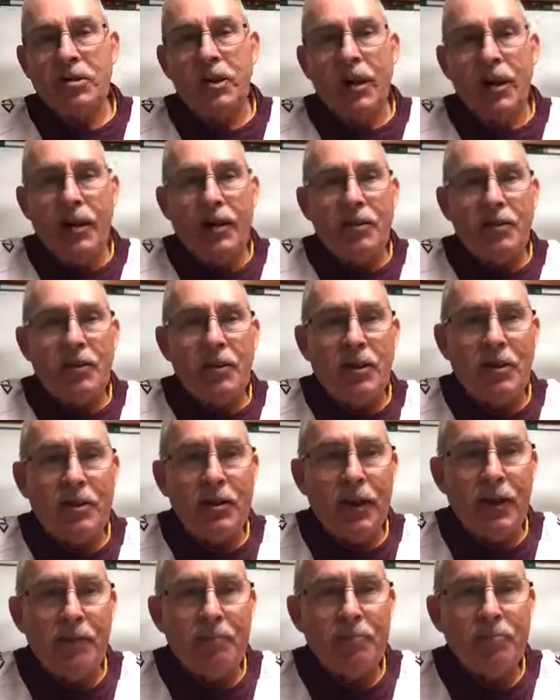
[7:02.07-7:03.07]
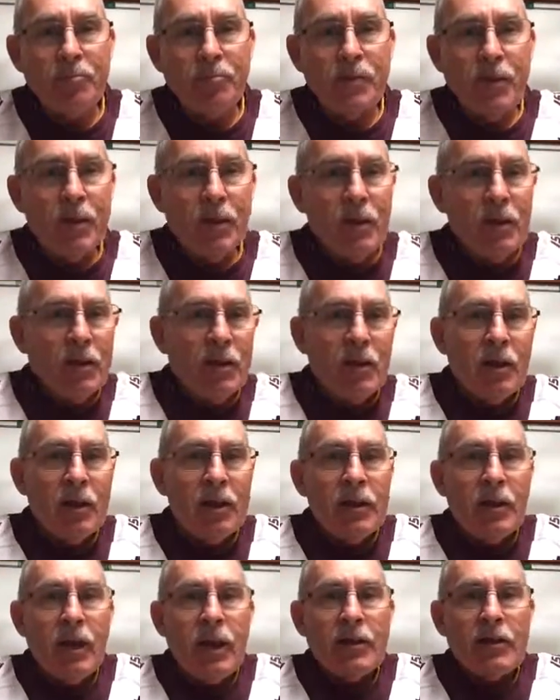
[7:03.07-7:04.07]
say, the
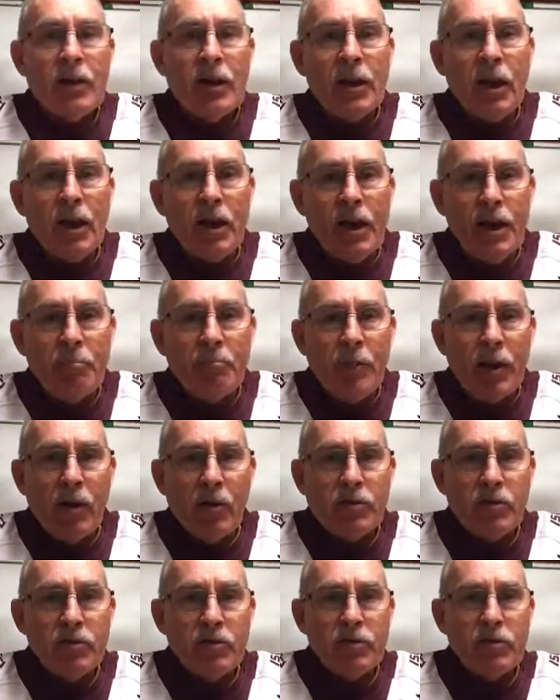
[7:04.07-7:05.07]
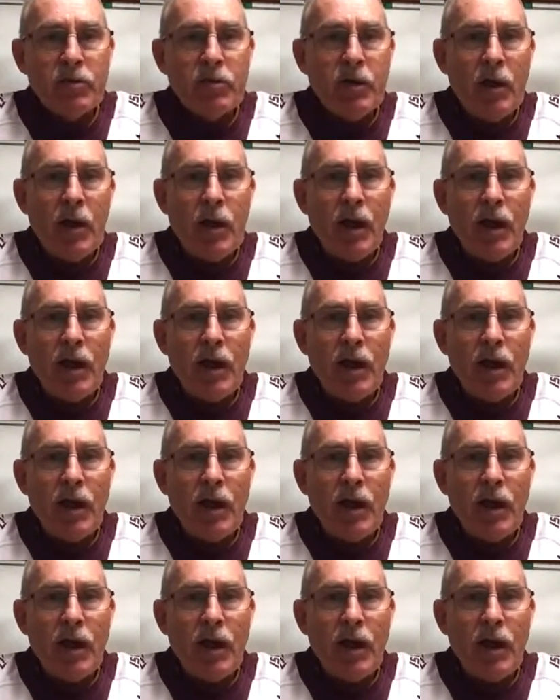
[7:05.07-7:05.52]
Yellow Lead Belters,